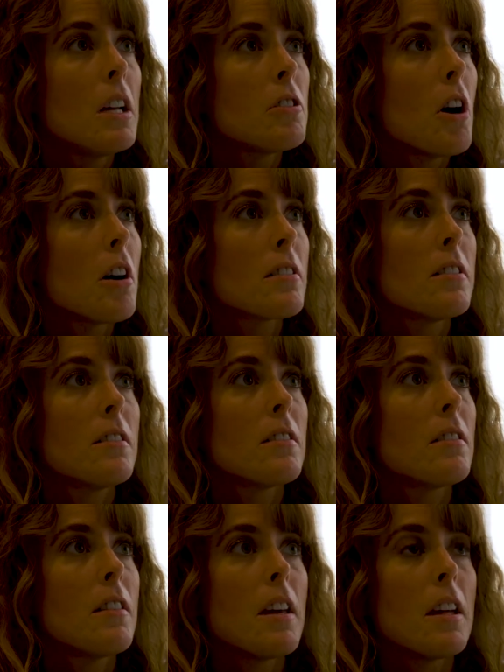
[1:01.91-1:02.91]

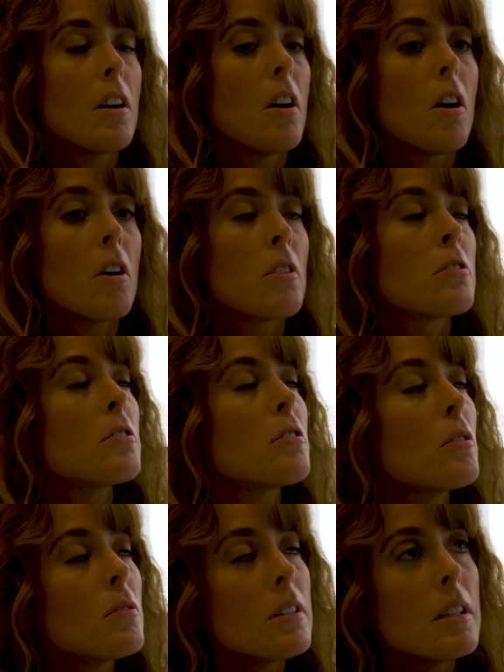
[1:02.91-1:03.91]
toxins that are so